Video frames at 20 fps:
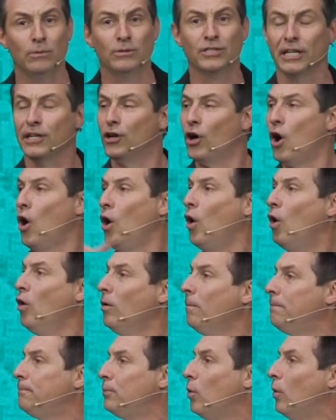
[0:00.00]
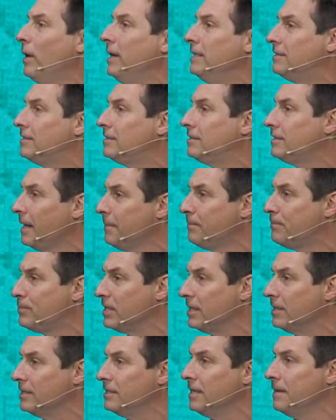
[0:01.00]
in all points
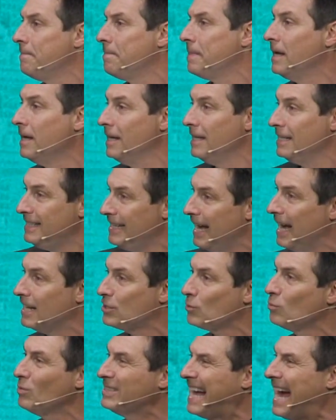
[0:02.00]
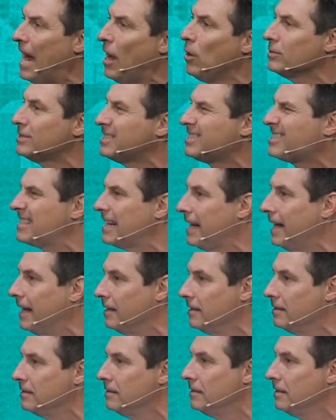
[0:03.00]
tempted, yet without sin.
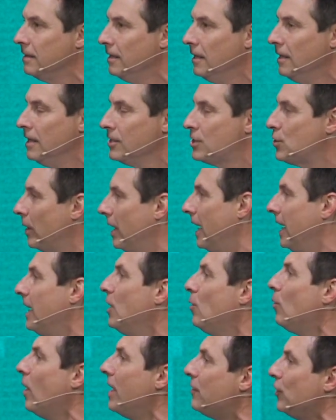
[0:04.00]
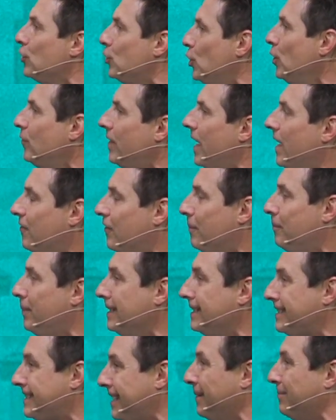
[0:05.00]
So any way that you've ever
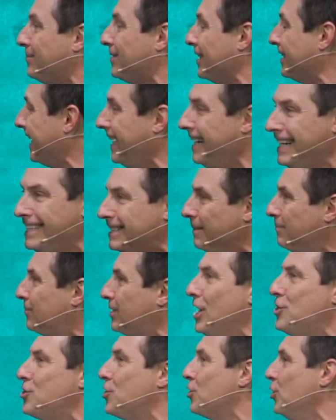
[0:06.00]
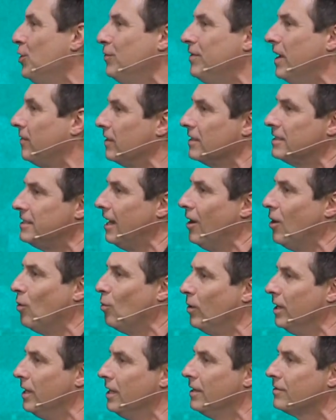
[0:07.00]
been tempted, any temptation you've ever dealt
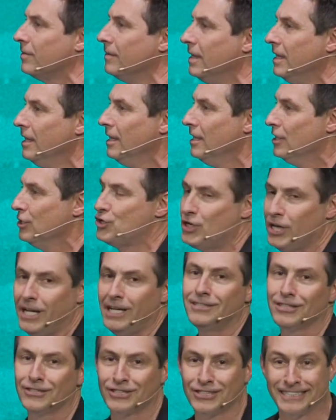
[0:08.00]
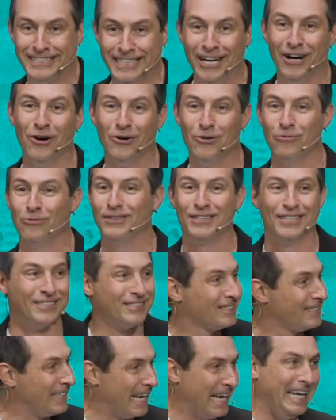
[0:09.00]
with, Jesus dealt with the
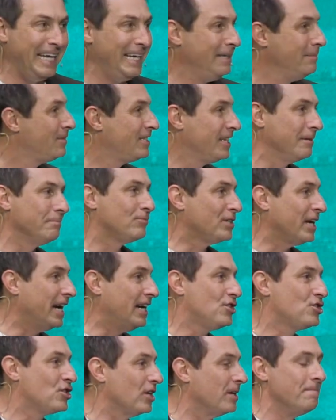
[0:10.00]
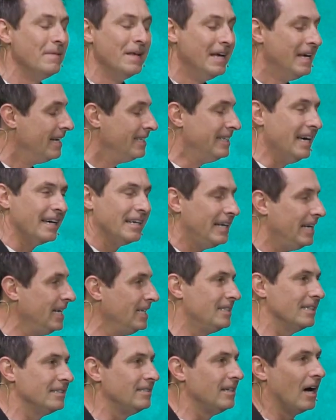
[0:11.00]
same temptation, yet he
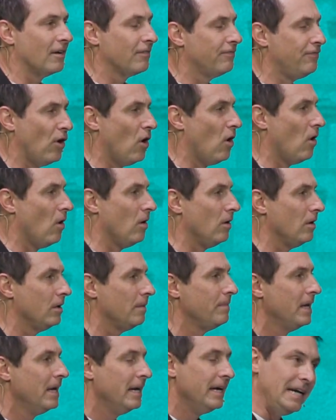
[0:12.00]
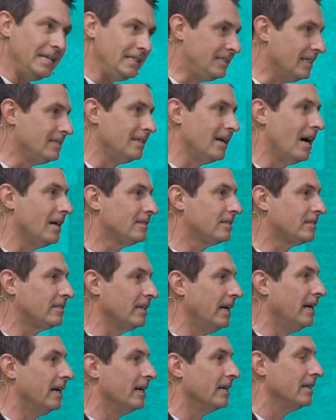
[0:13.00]
did not fall. He did not
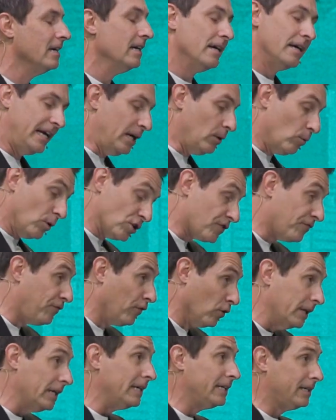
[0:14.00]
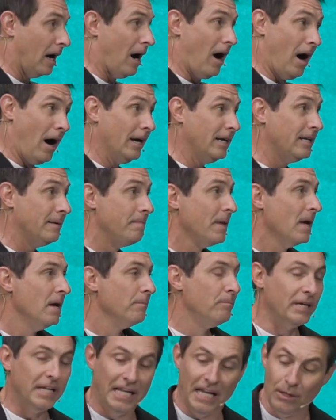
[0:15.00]
sin. He was fully God,
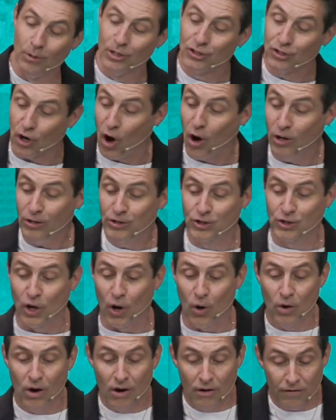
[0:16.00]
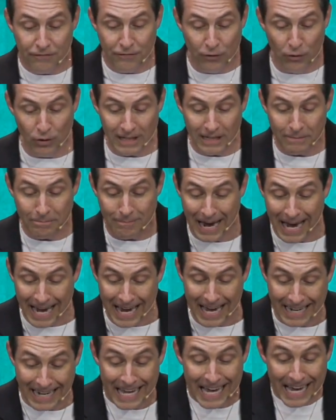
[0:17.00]
but he was also fully
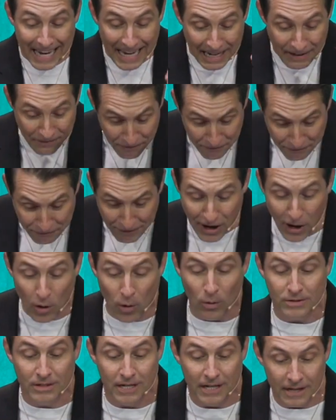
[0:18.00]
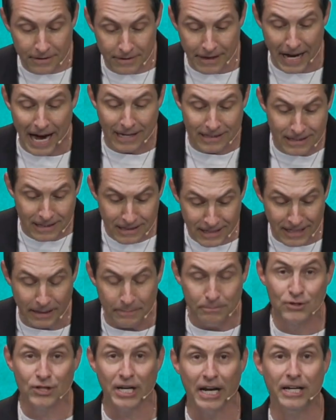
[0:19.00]
man. He felt that
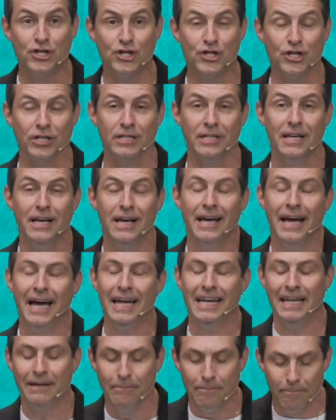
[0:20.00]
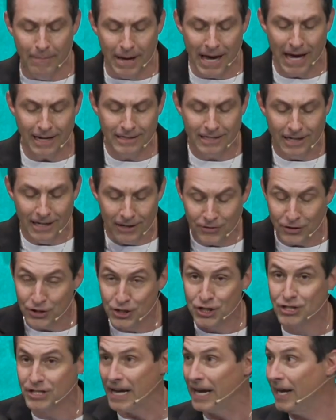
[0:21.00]
temptation, and he met the
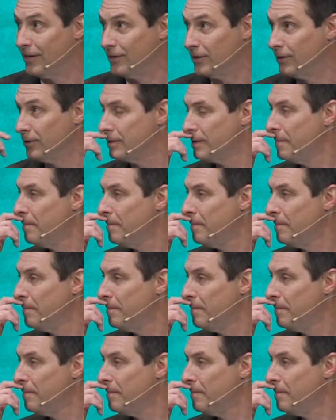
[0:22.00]
standard,